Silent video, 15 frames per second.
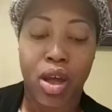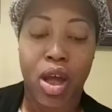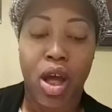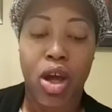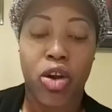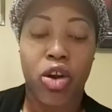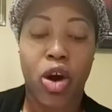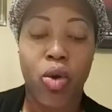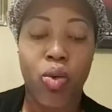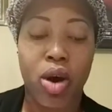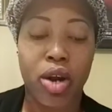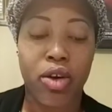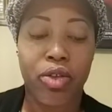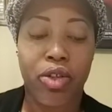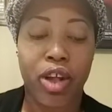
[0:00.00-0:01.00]
No
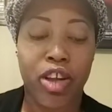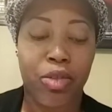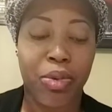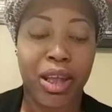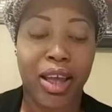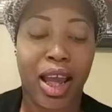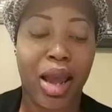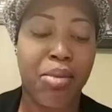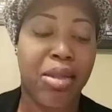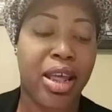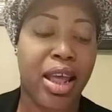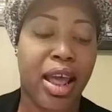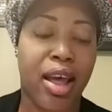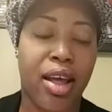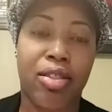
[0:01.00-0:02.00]
wonder these became
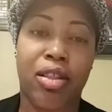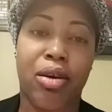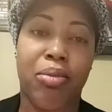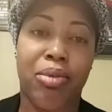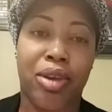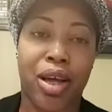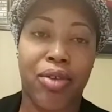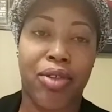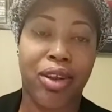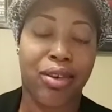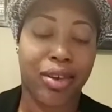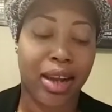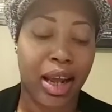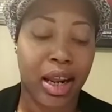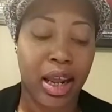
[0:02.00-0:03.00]
the anthems of the
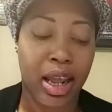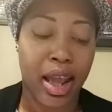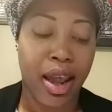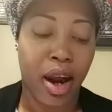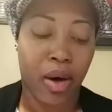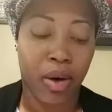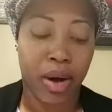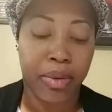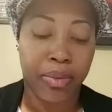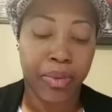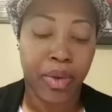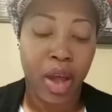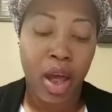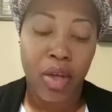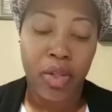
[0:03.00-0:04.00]
steady era.
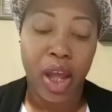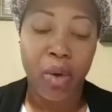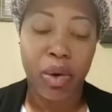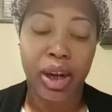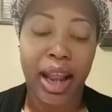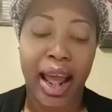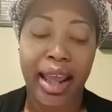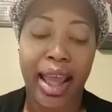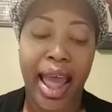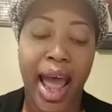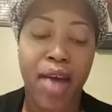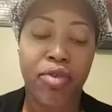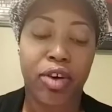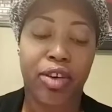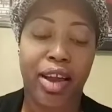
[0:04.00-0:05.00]
They were like
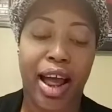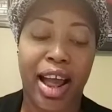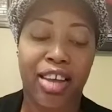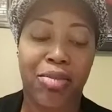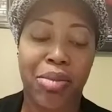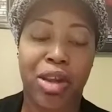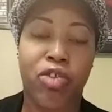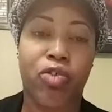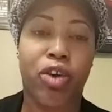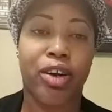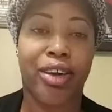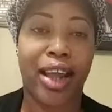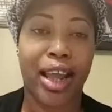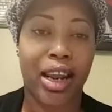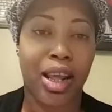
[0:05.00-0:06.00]
advertisements for
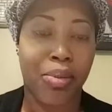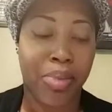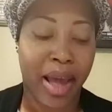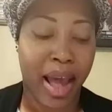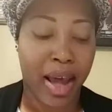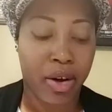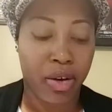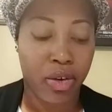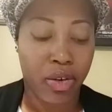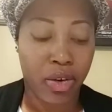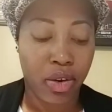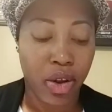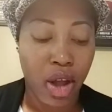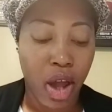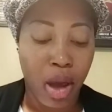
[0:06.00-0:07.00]
dating
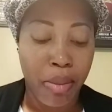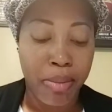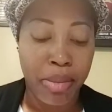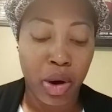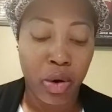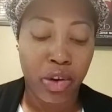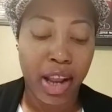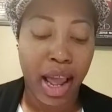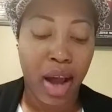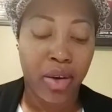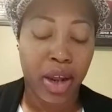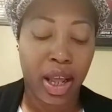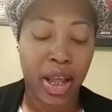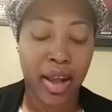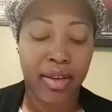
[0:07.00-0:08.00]
patterns.
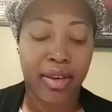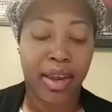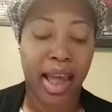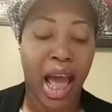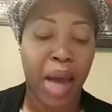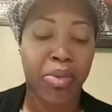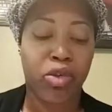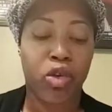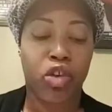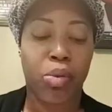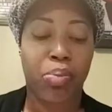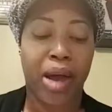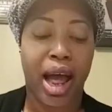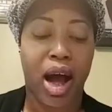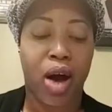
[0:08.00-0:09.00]
Motown hits captured the
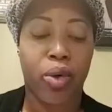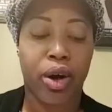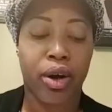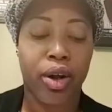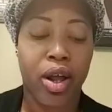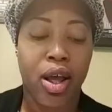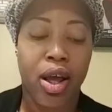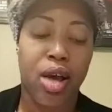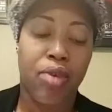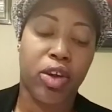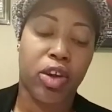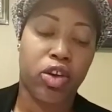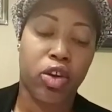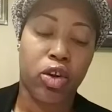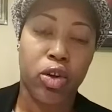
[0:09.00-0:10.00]
power of
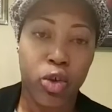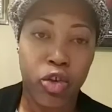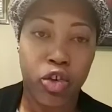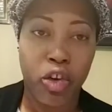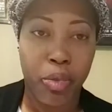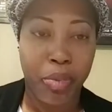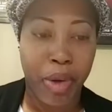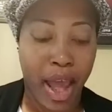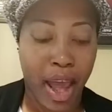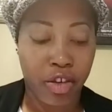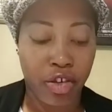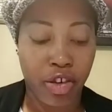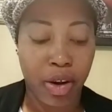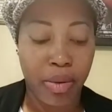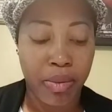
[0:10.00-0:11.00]
exclusive
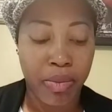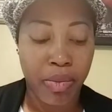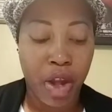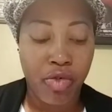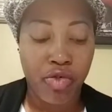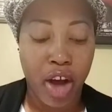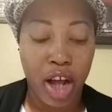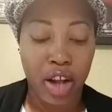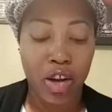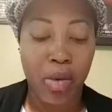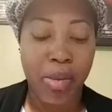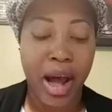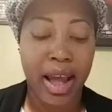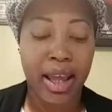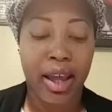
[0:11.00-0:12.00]
passion, followed
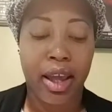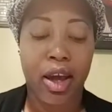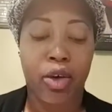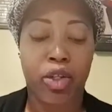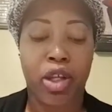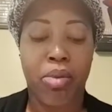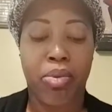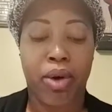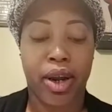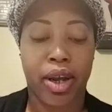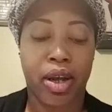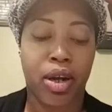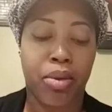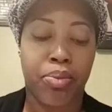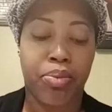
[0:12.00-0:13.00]
by a healthy
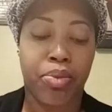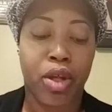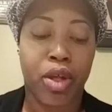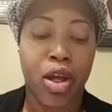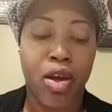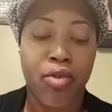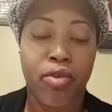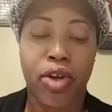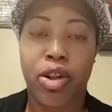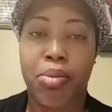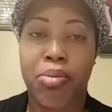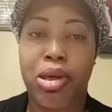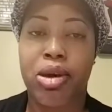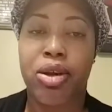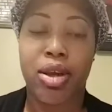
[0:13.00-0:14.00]
breakup. For the
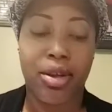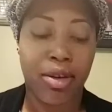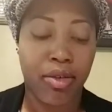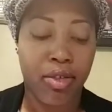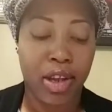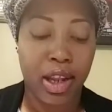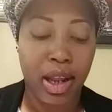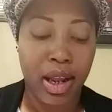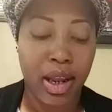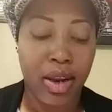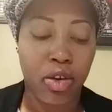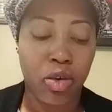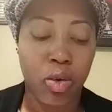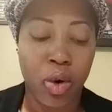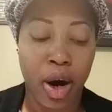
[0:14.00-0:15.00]
millions of
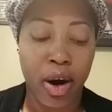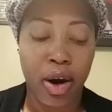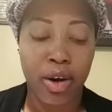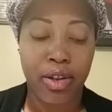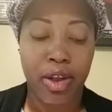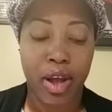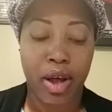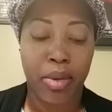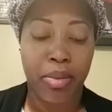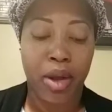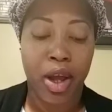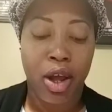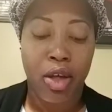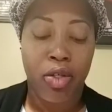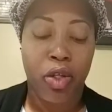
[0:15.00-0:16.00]
teens who heard them,
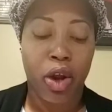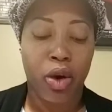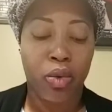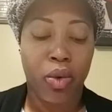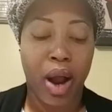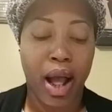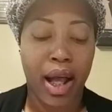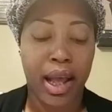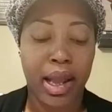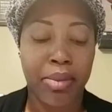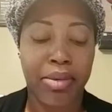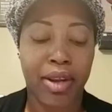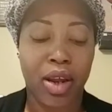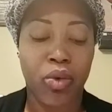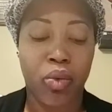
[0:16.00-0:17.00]
their
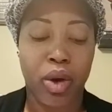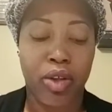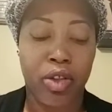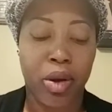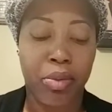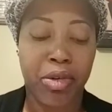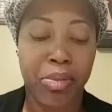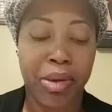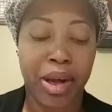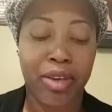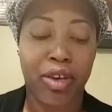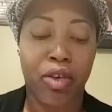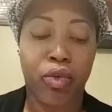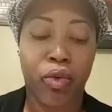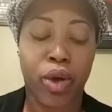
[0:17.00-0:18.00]
rhymes and rhythms must
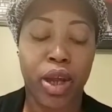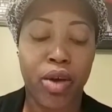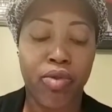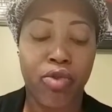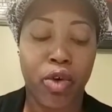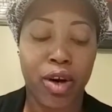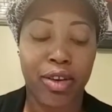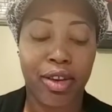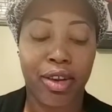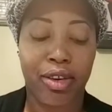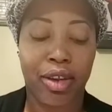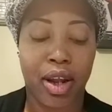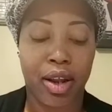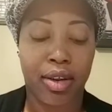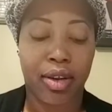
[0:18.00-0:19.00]
have reinforced the
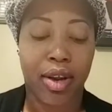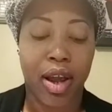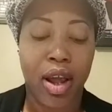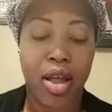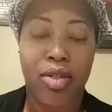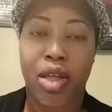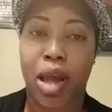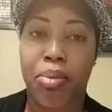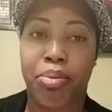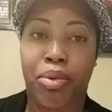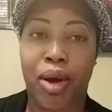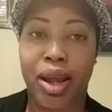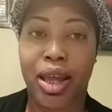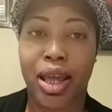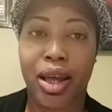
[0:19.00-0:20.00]
sense that
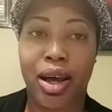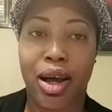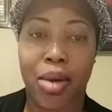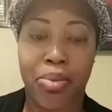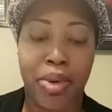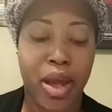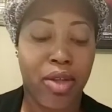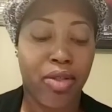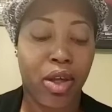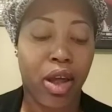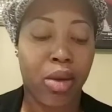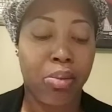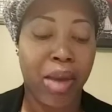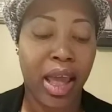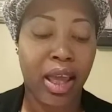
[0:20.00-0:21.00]
breaking up and
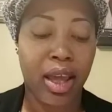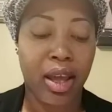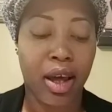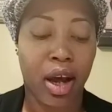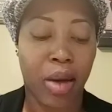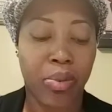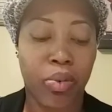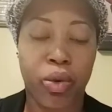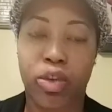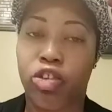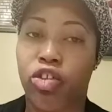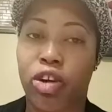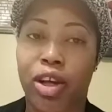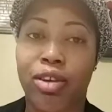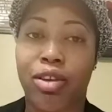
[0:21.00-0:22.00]
then making up was
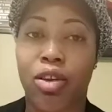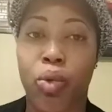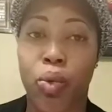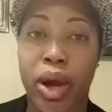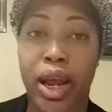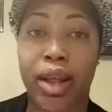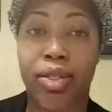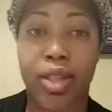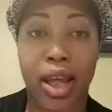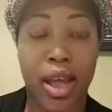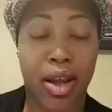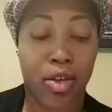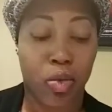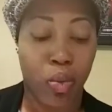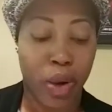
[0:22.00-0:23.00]
just the way
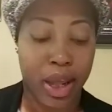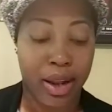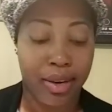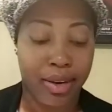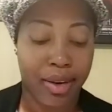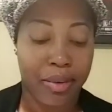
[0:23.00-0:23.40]
things went.